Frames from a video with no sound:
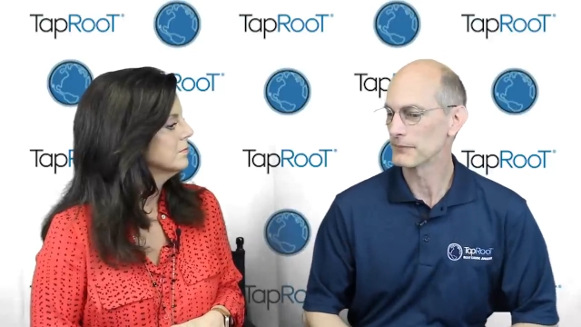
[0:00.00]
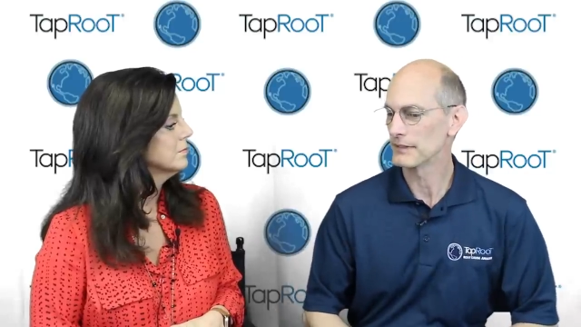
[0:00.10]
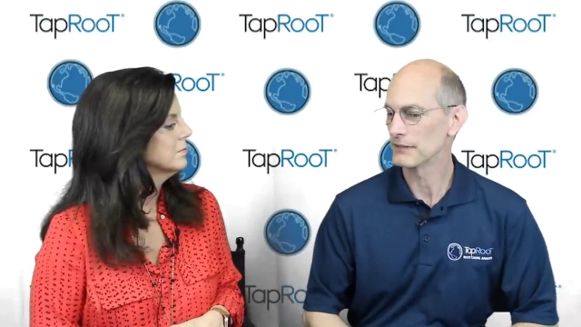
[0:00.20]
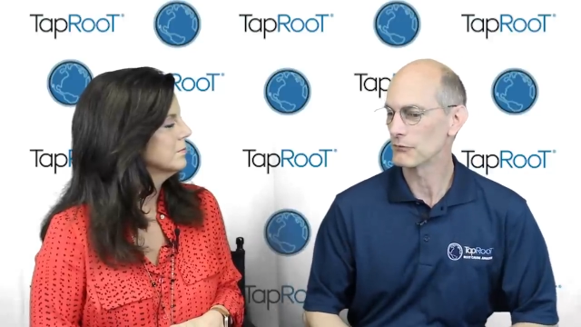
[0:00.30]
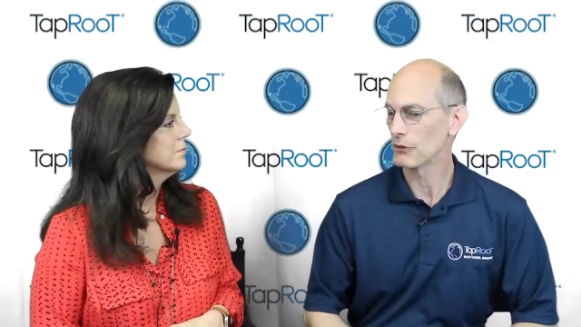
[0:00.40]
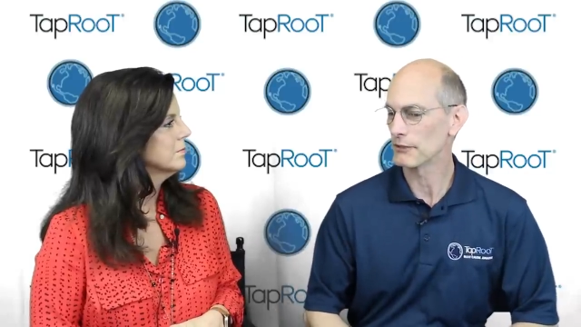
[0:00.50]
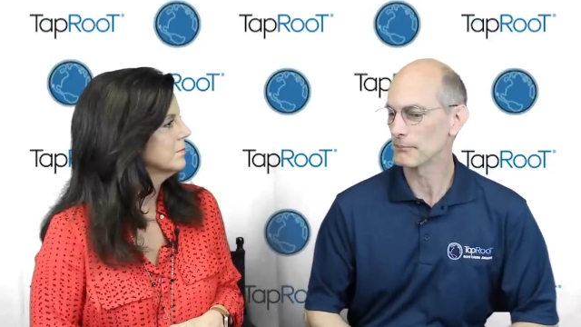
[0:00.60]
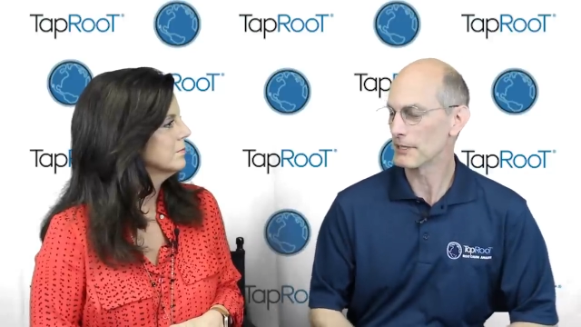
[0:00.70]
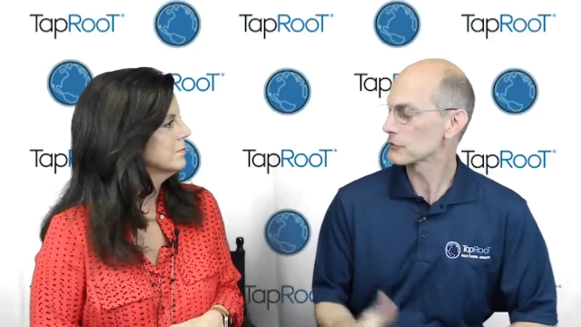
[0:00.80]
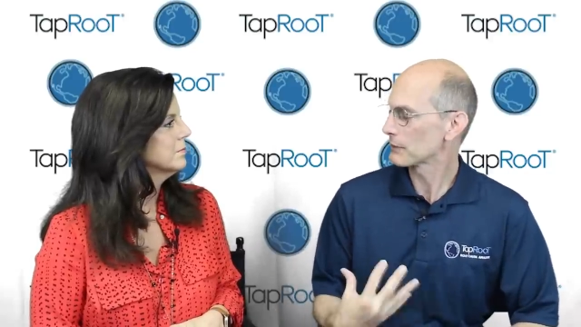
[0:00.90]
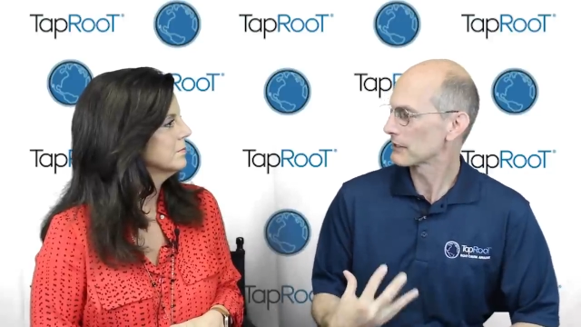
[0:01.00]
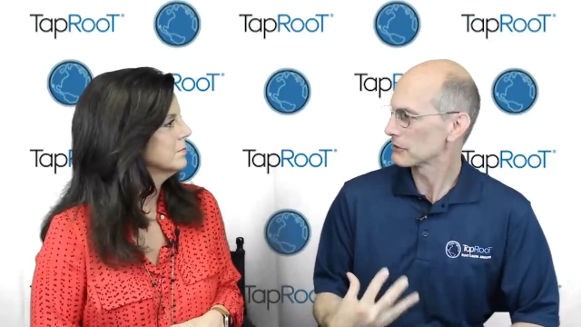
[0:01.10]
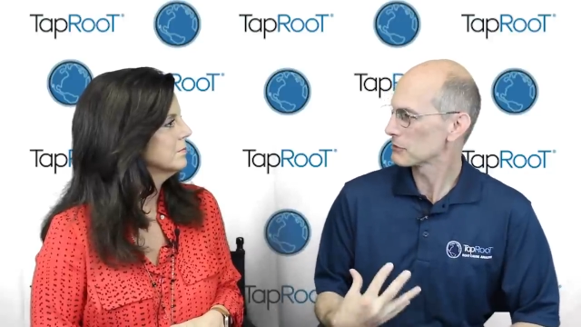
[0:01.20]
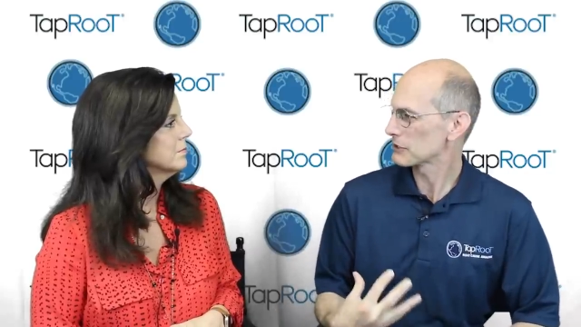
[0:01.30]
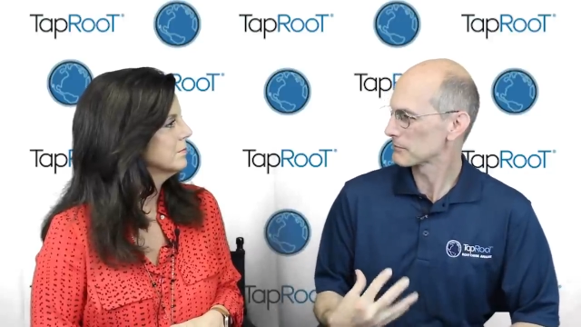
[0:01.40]
Speaker 1: uh, what, the best we can
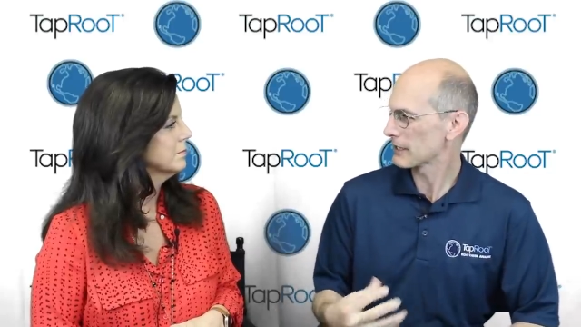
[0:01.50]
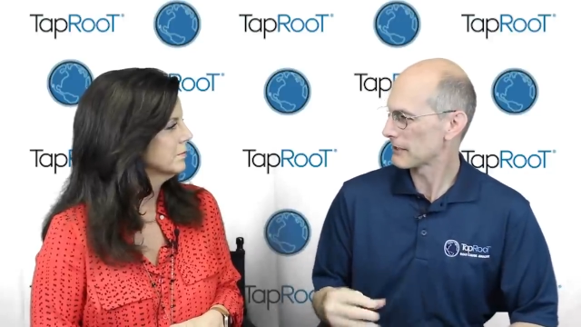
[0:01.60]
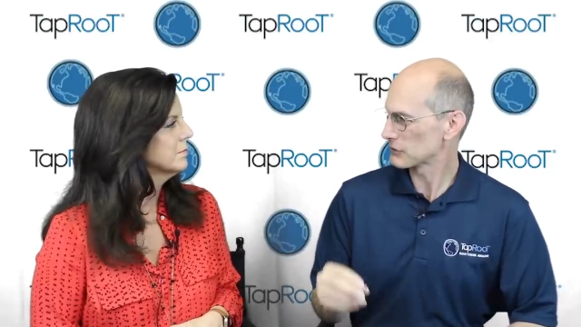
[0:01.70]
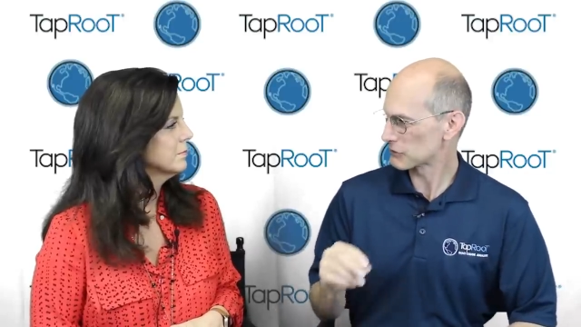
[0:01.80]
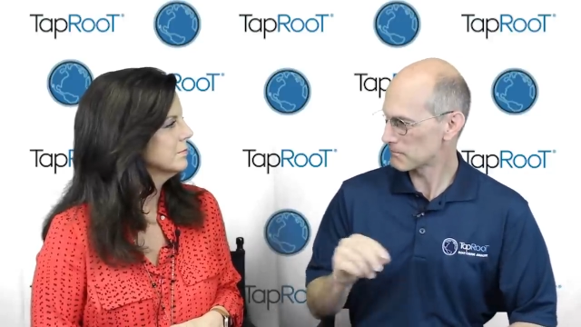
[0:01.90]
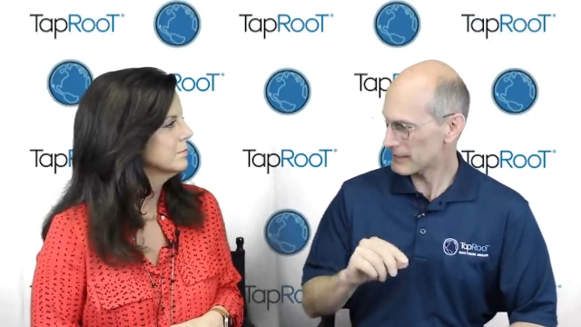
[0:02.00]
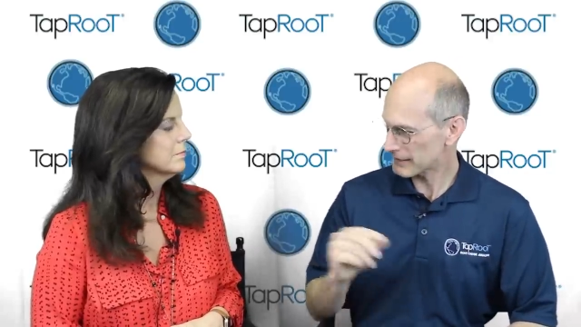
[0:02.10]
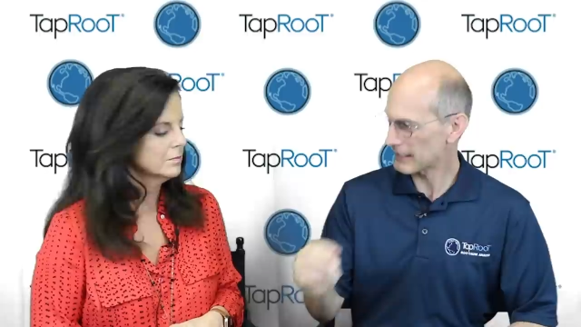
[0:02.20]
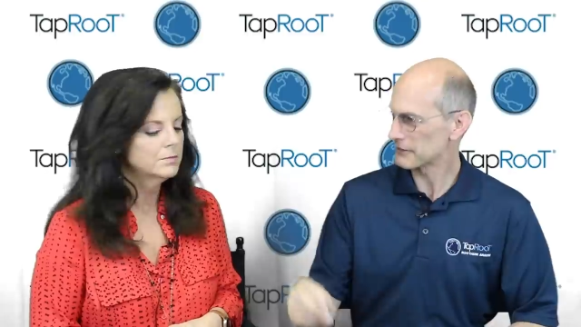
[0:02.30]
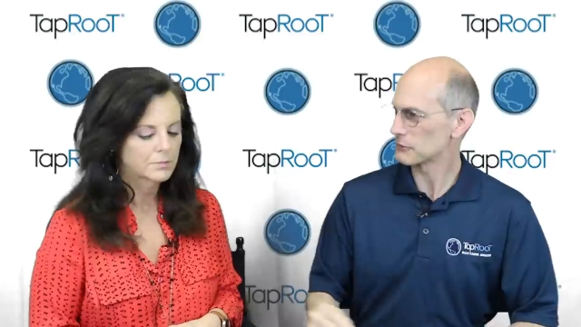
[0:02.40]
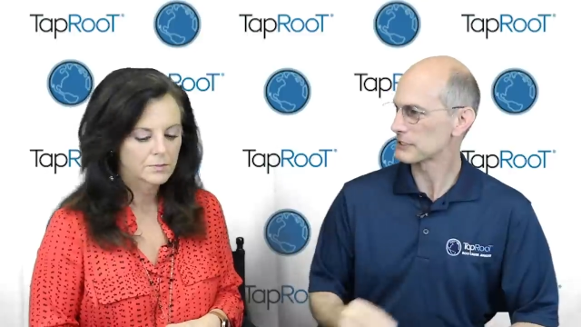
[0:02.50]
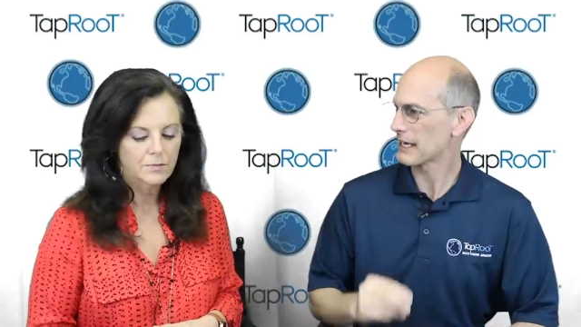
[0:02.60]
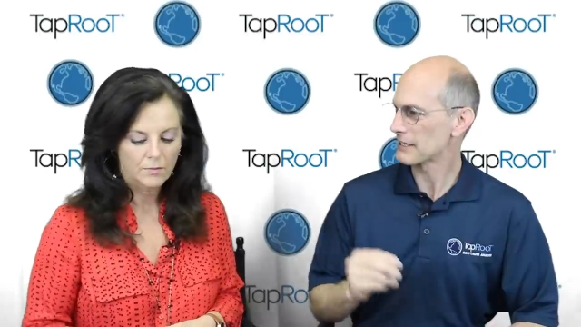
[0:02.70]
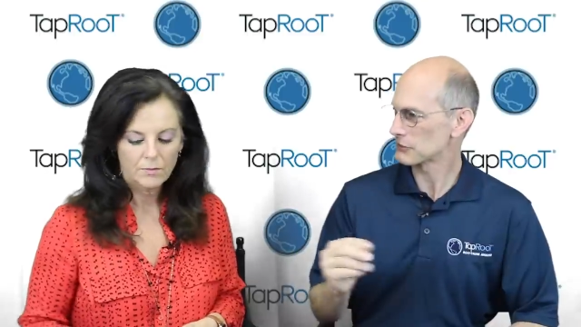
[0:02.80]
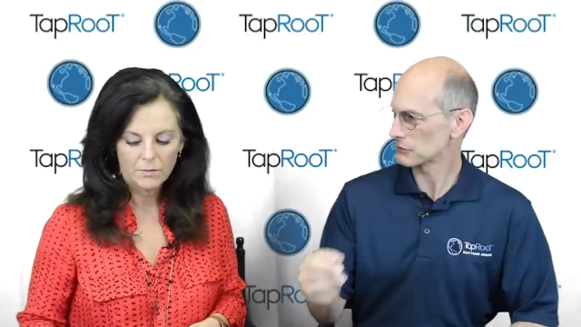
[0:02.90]
do sometimes is mitigate those
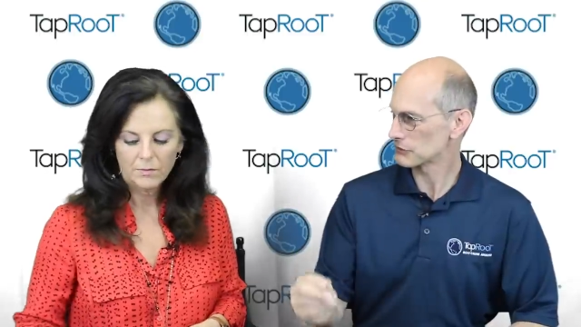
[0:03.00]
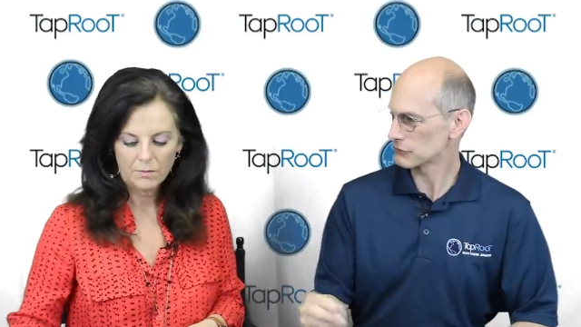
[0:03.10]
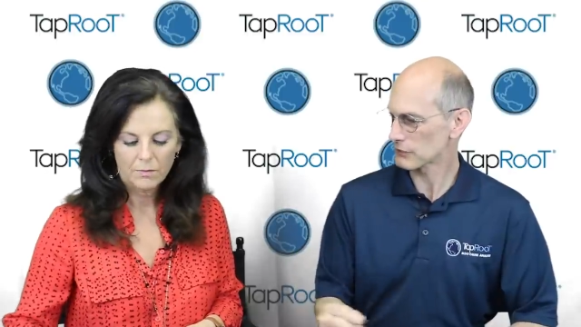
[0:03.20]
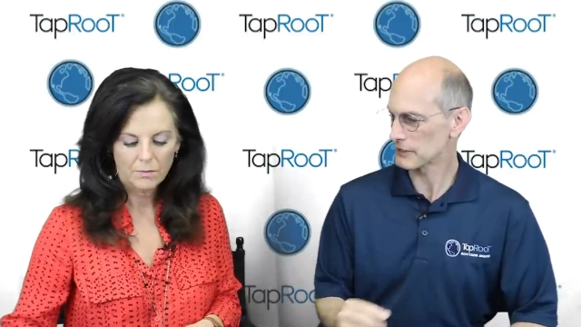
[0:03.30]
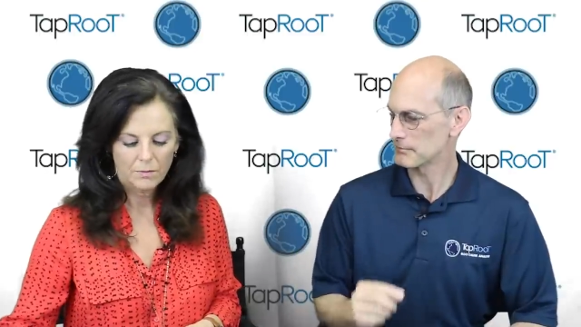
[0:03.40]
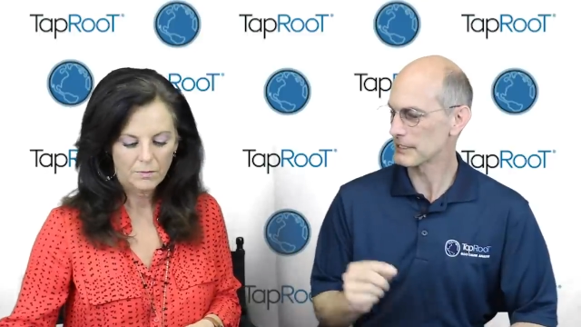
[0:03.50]
hazards and try to